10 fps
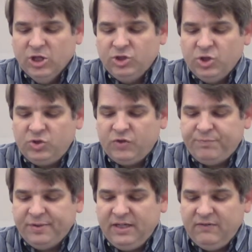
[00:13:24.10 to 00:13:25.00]

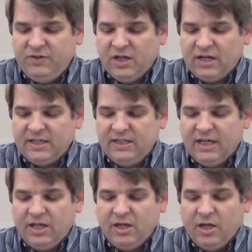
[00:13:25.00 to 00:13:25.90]
Joseph believed God, and
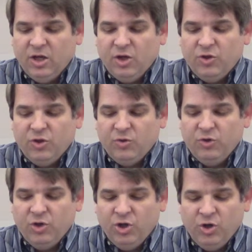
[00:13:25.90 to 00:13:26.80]
yet, though
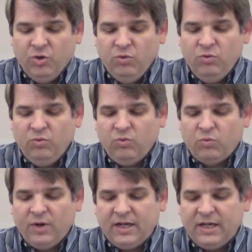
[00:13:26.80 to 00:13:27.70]
no
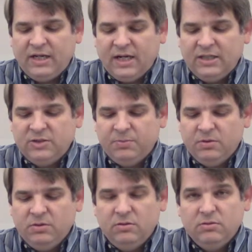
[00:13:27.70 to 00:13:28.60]

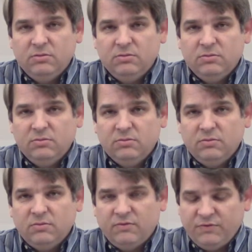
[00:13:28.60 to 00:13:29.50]
recognizable
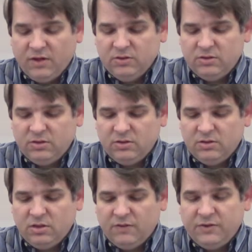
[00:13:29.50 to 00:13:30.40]
fault
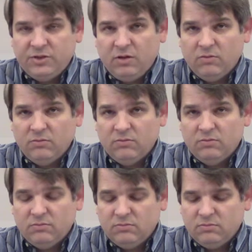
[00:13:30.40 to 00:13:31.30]
of his own,
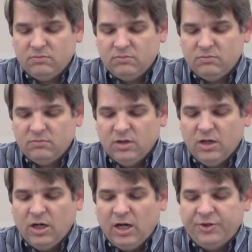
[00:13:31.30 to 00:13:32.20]

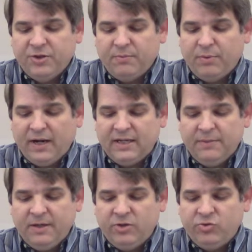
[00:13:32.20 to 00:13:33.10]
other than bragging
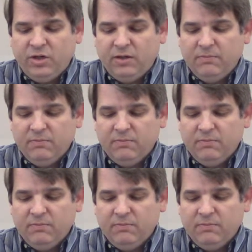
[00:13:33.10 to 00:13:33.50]
about a dream,